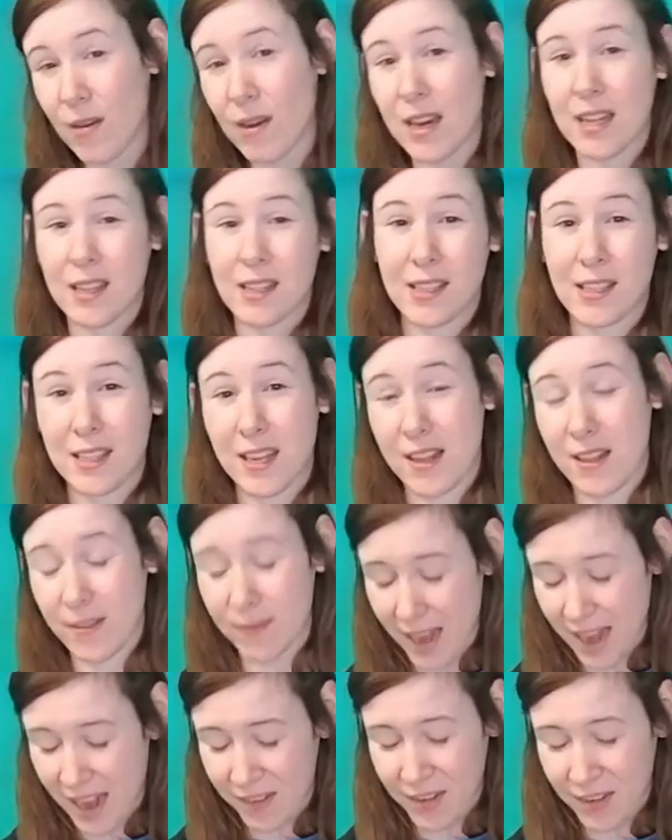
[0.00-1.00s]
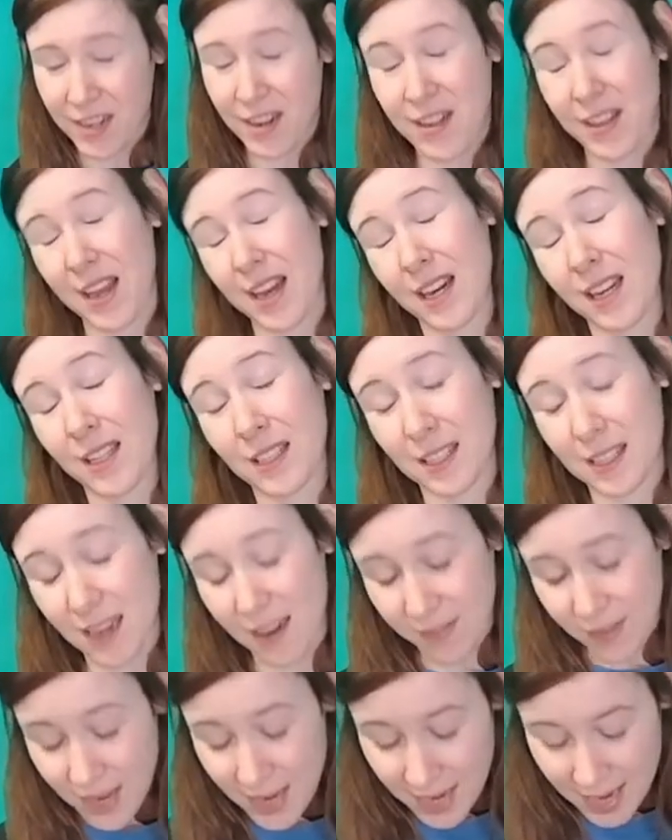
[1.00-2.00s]
It's still around and all that good
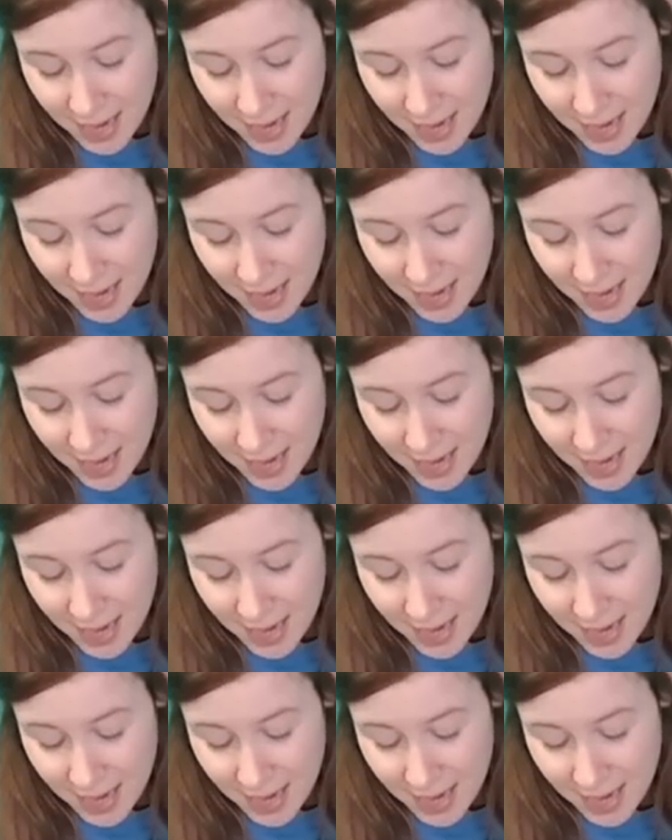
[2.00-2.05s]
stuff.